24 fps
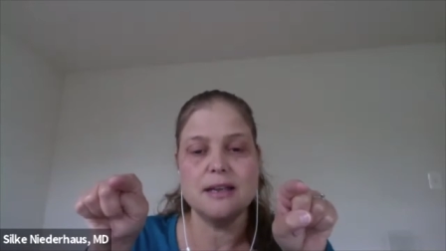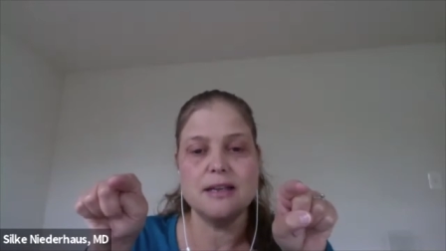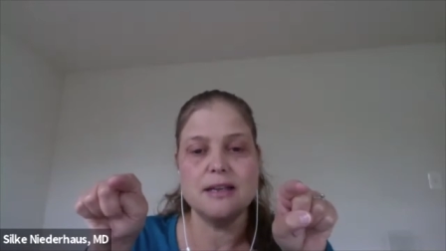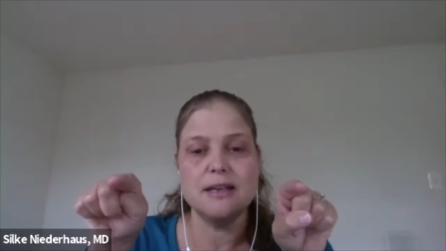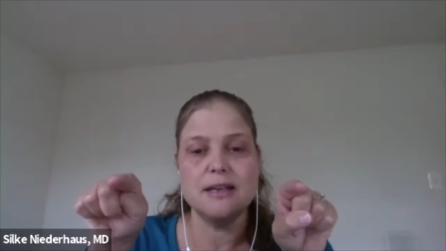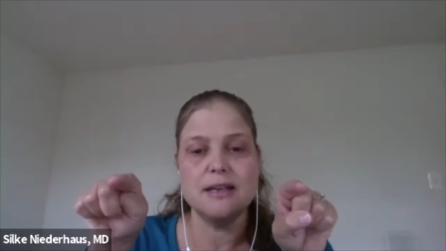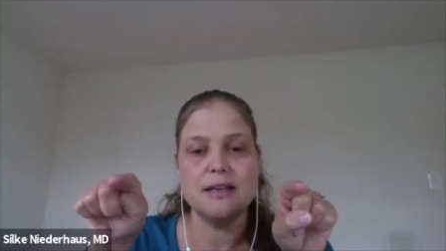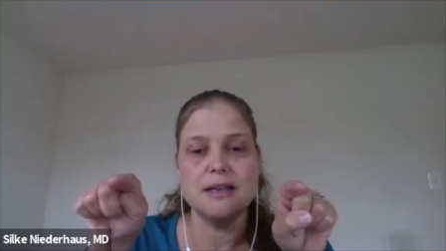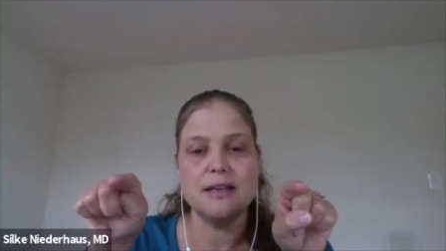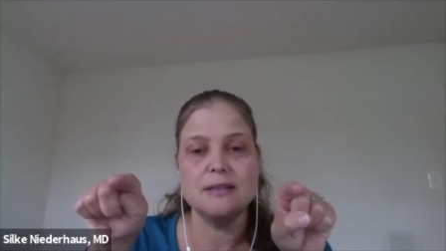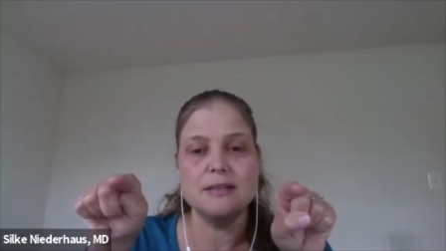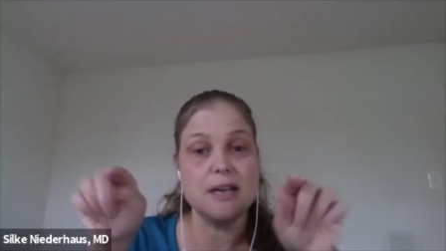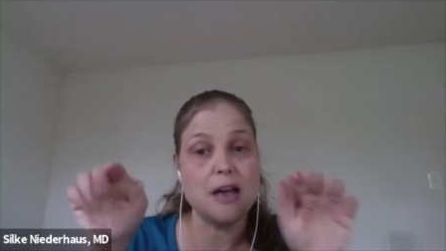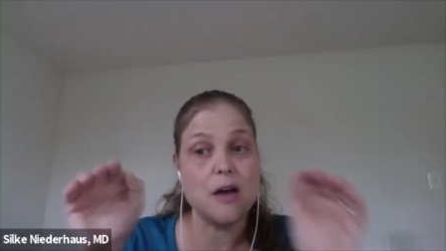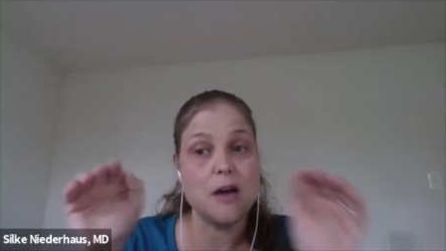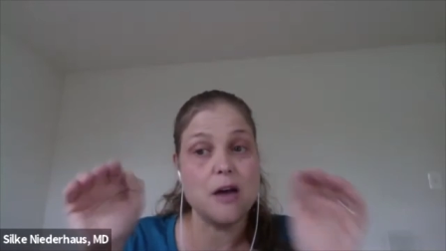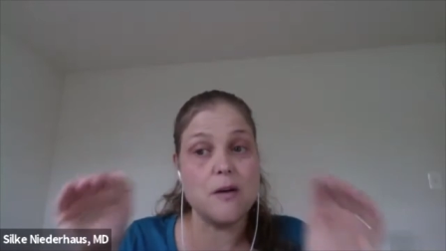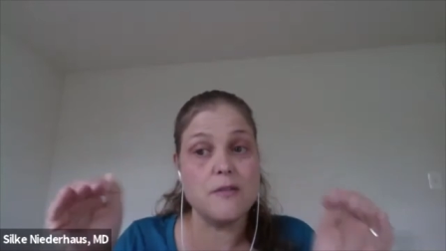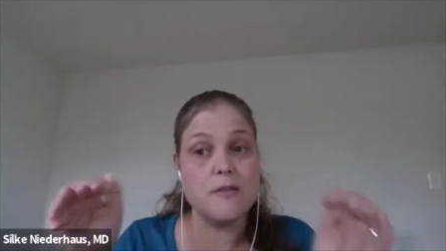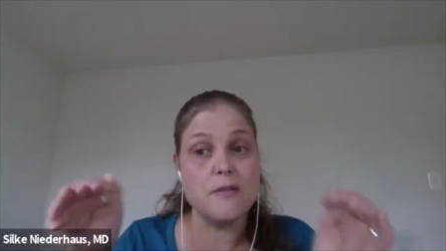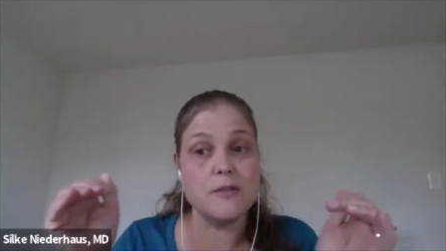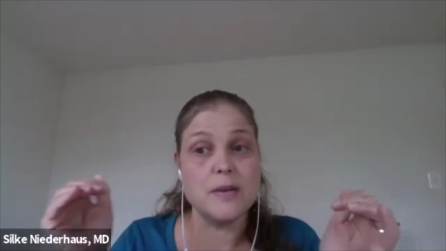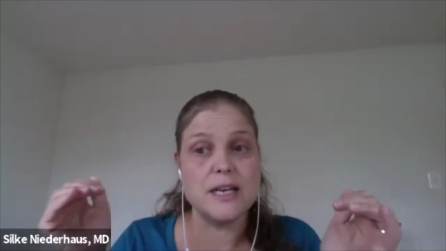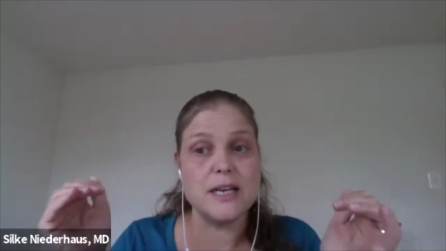And, but
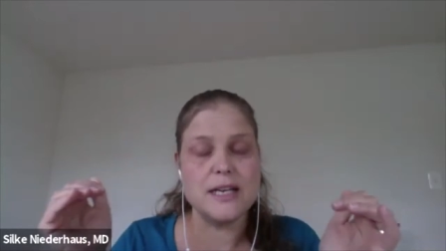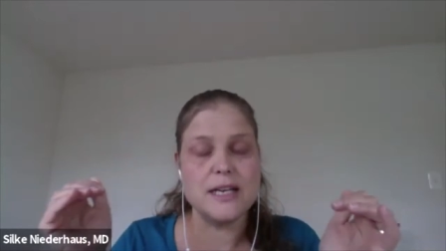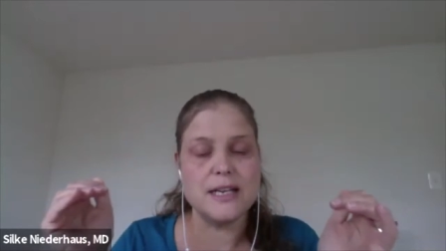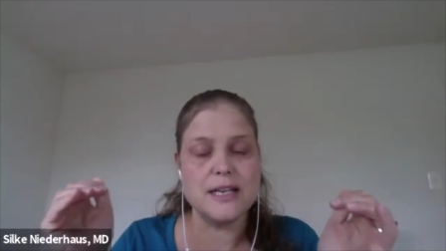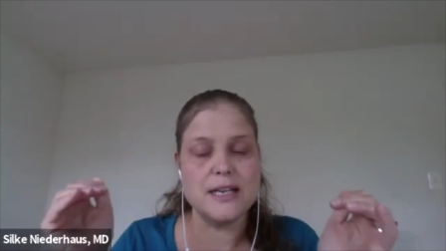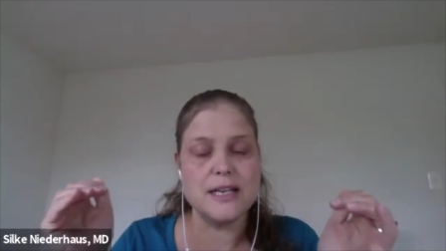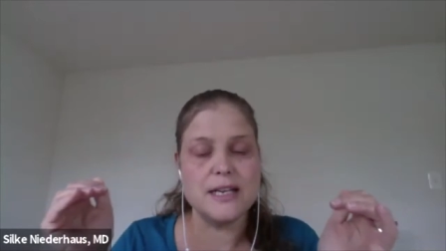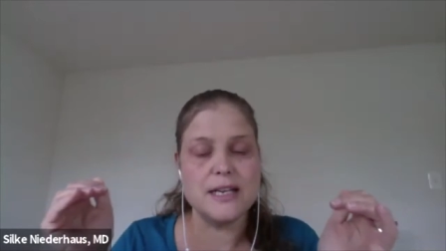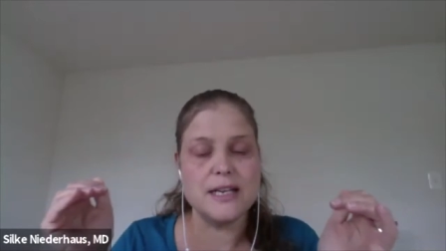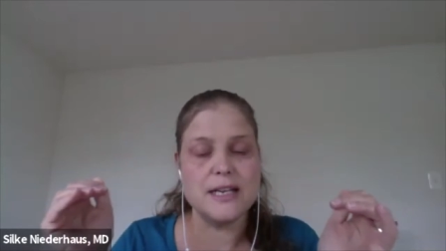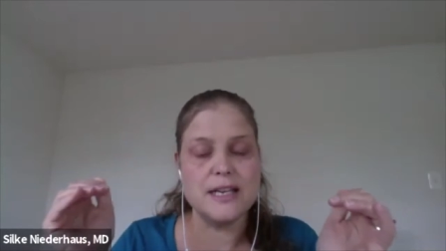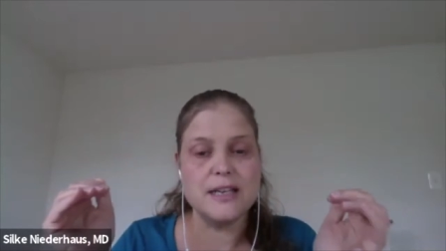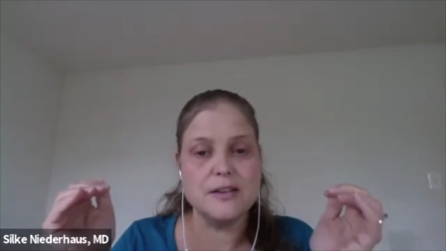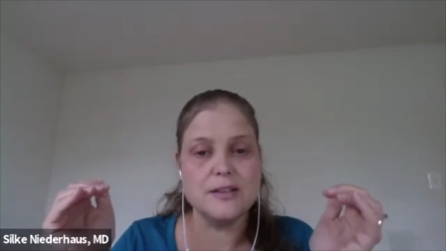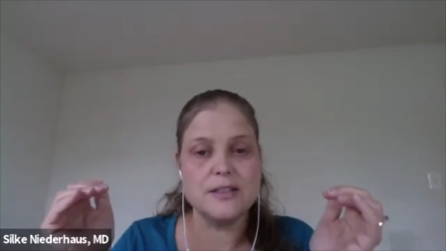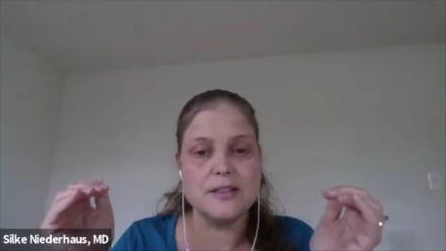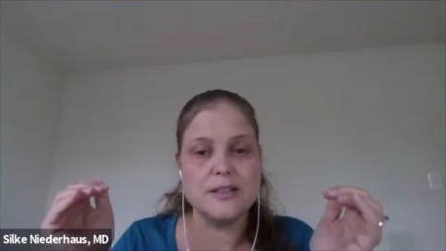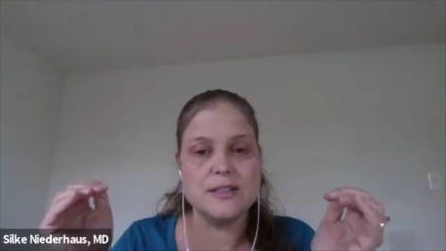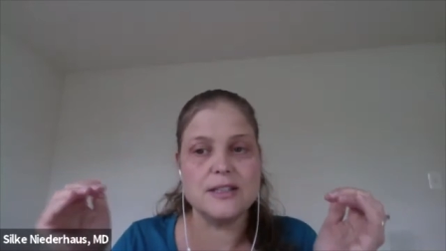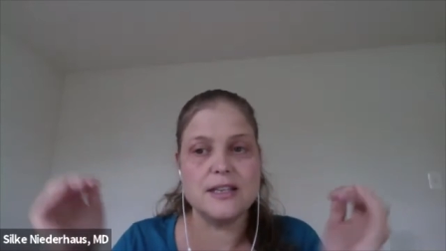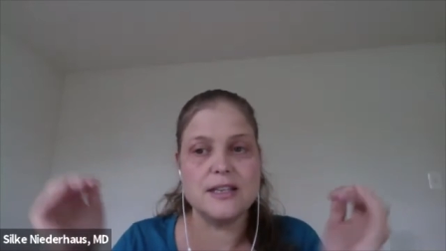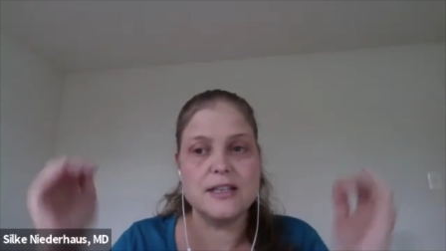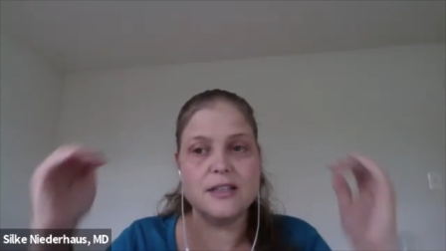however, when it heals,